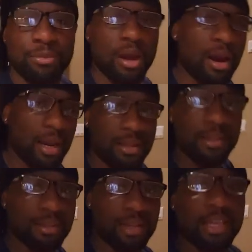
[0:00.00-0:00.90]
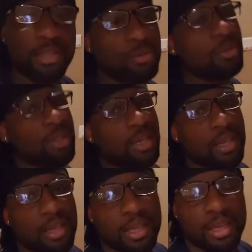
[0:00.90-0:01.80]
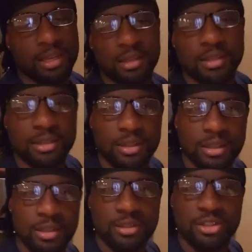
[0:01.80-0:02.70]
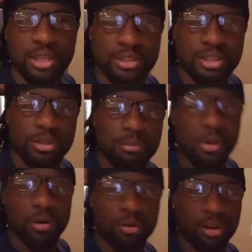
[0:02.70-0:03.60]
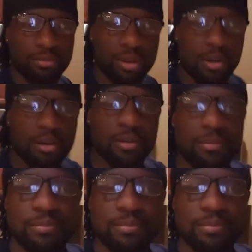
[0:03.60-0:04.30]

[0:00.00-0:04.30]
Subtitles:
All right, thank you, and see you tomorrow on our vlog.